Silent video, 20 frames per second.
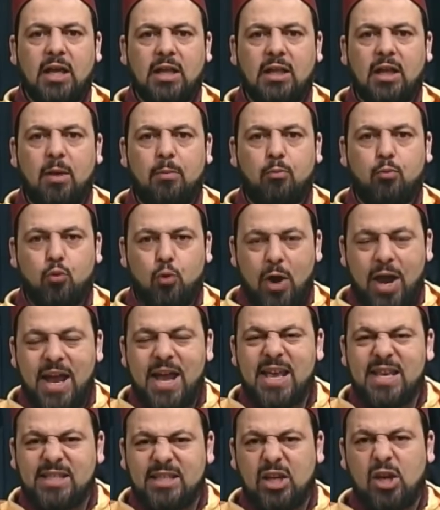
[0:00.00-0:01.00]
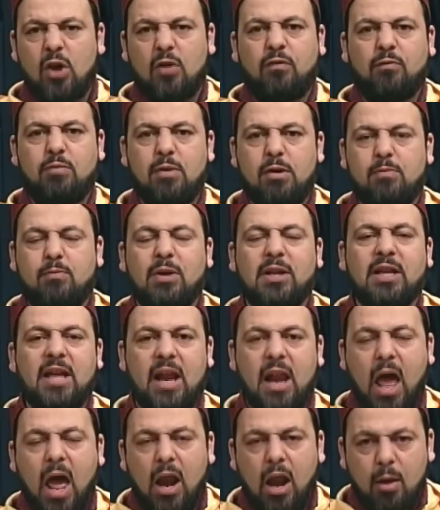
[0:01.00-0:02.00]
the praising of people,
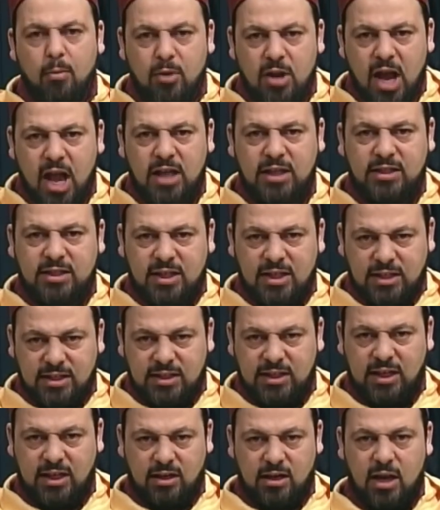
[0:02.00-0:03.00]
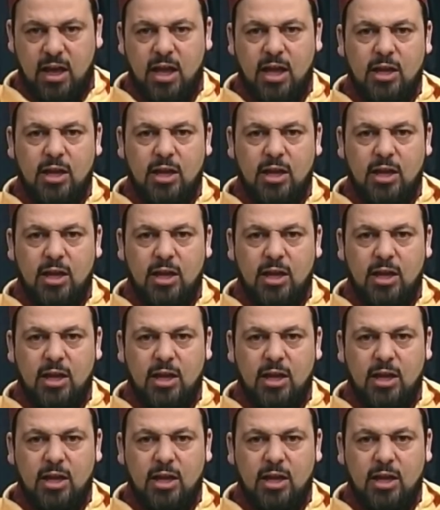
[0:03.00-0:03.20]
then I'm not sincere.